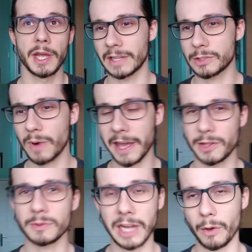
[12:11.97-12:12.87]
That's what I
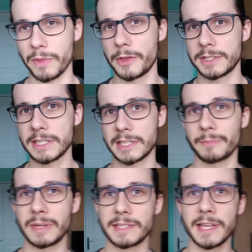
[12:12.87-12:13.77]
don't like with the
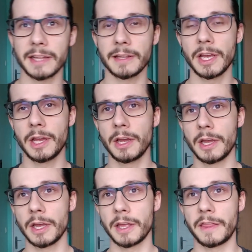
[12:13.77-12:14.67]
system, is that
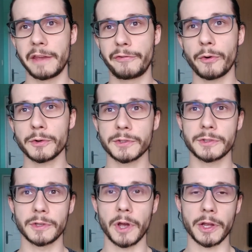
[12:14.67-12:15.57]
they
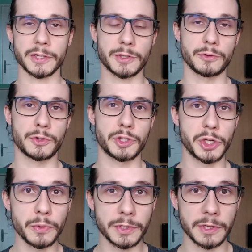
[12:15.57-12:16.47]
force us to
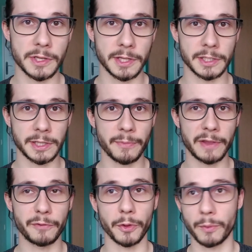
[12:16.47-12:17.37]
choose
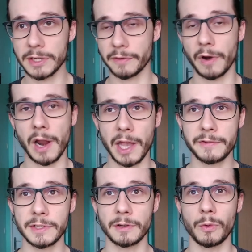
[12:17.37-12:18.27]
something for the rest of our
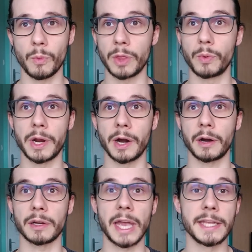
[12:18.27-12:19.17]
lives when we
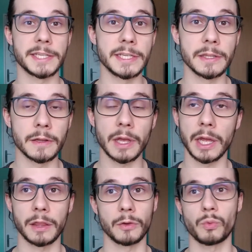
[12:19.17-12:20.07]
are 18,
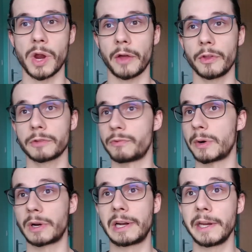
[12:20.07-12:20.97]
and we are not
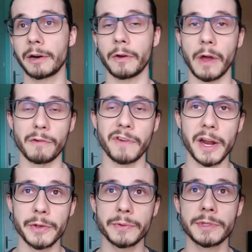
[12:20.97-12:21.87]
very clear on our
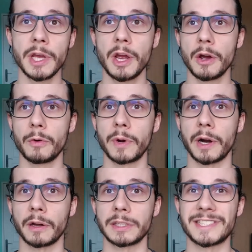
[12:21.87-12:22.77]
values.
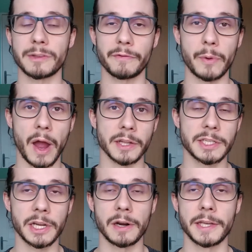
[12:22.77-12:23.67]
It's not very
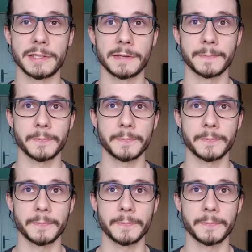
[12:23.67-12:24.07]
articulate.